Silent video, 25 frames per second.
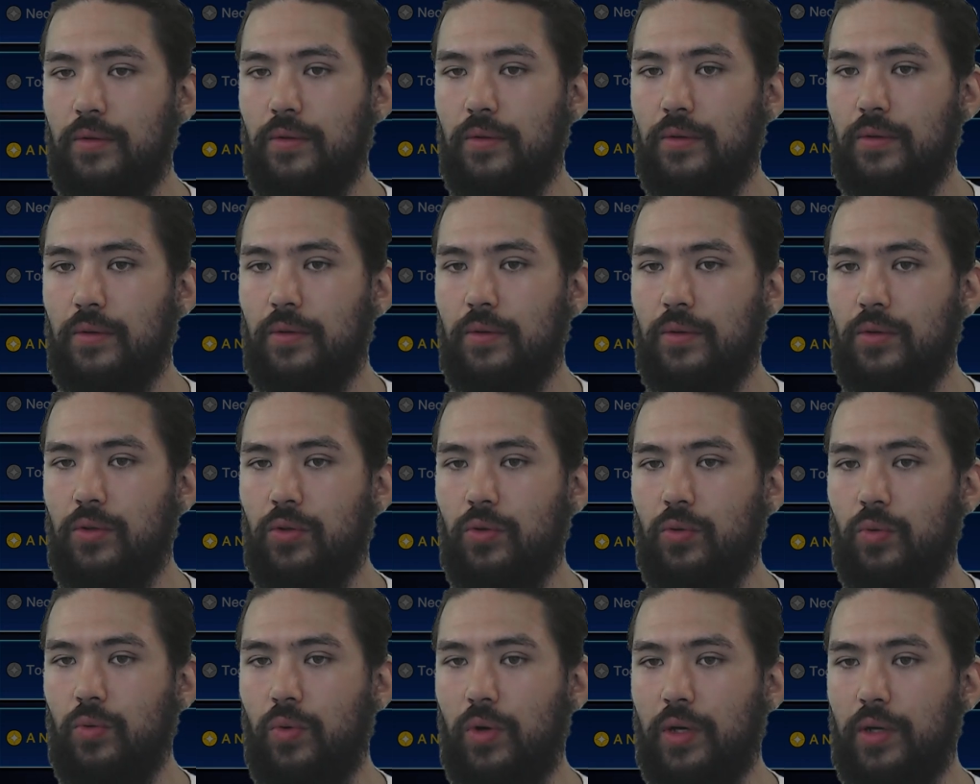you
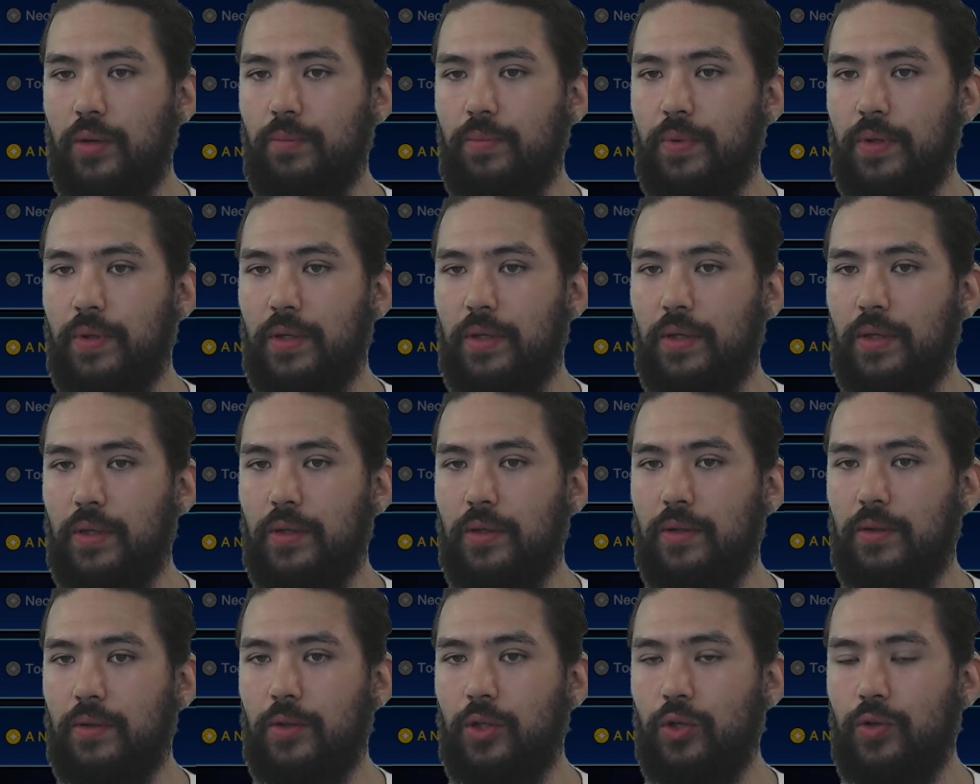want to be
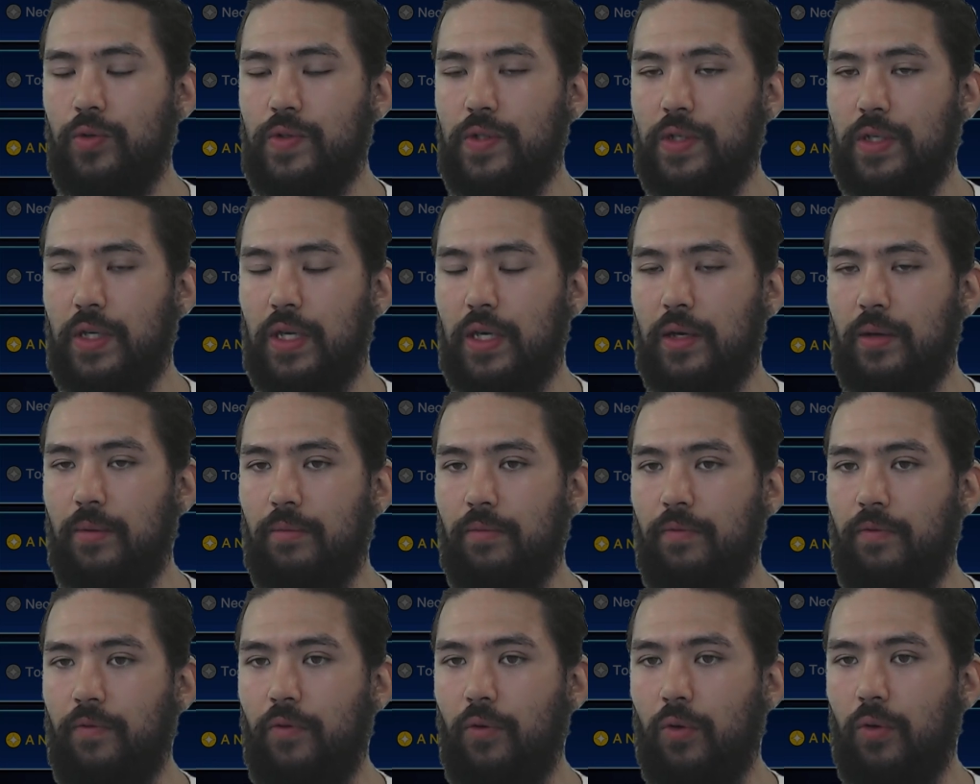using him
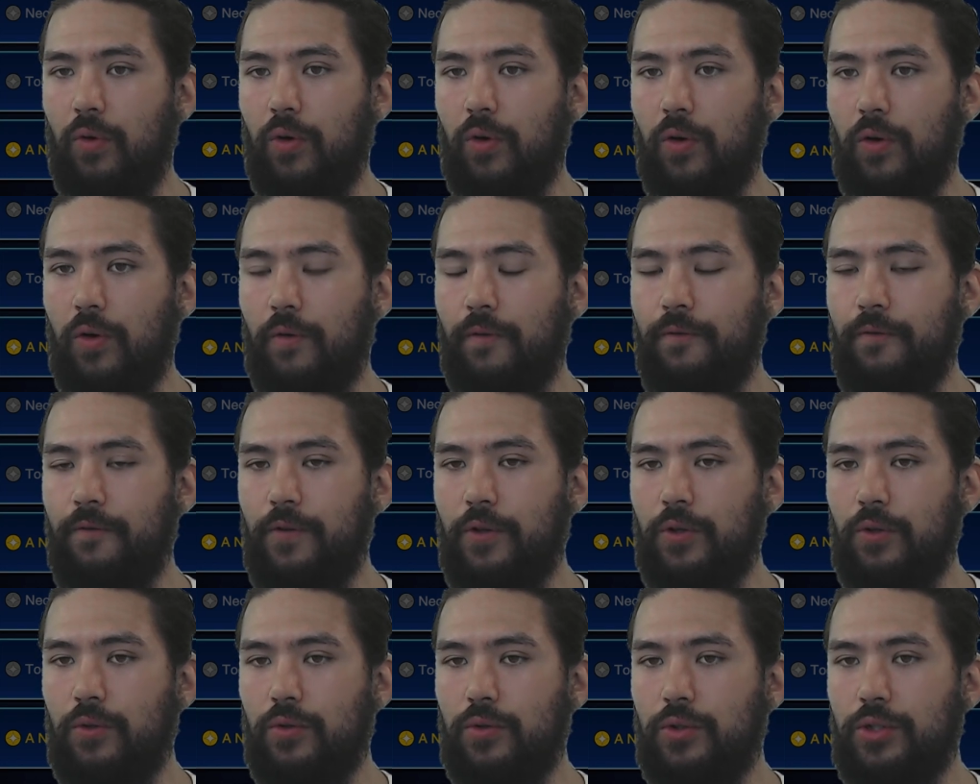for
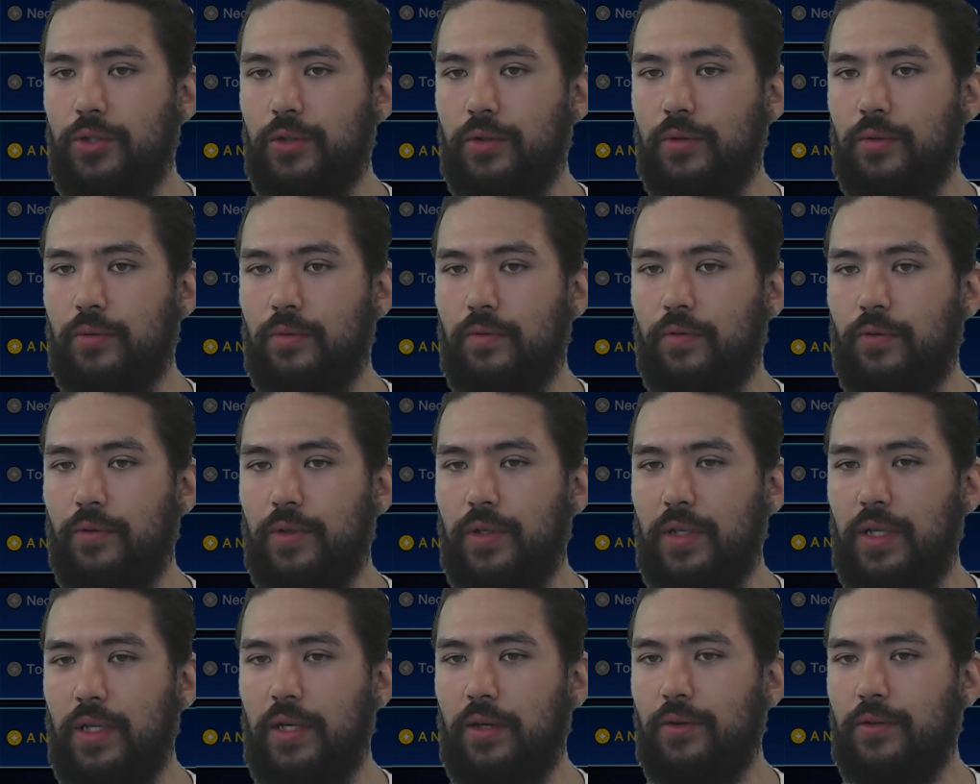fusion, for
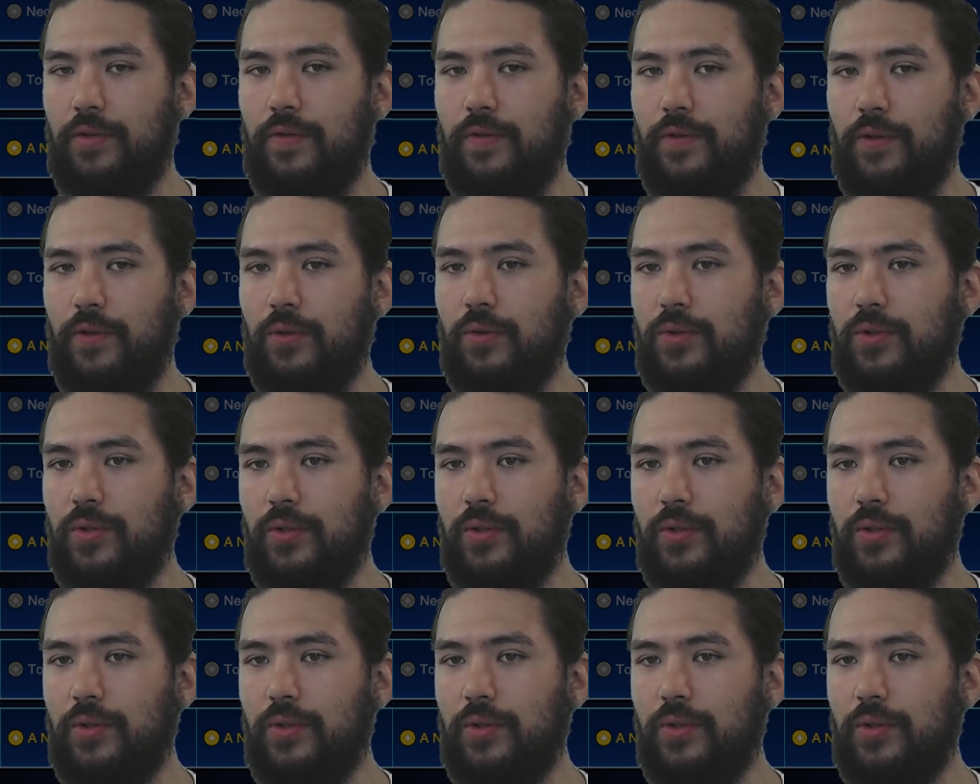Neos Fusion.